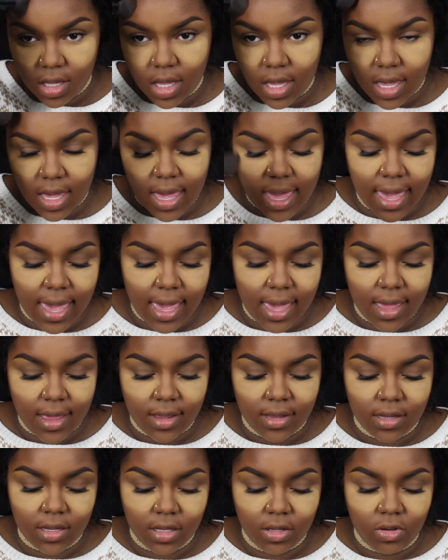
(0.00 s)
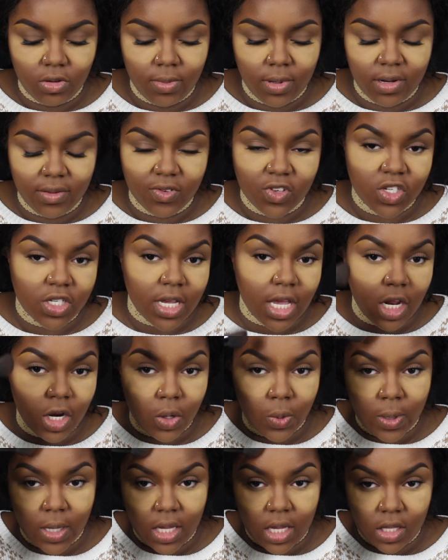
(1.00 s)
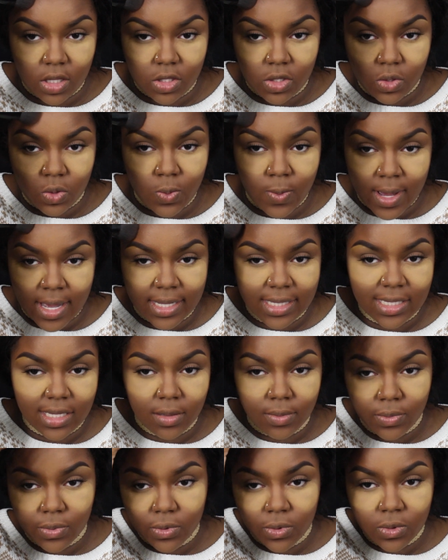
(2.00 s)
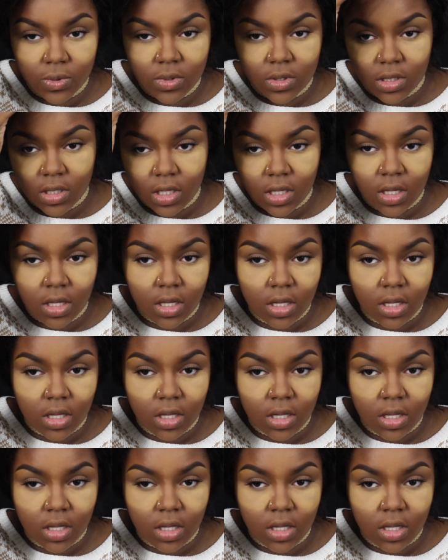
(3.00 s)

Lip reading: and add a little bit of shadowing to my temples.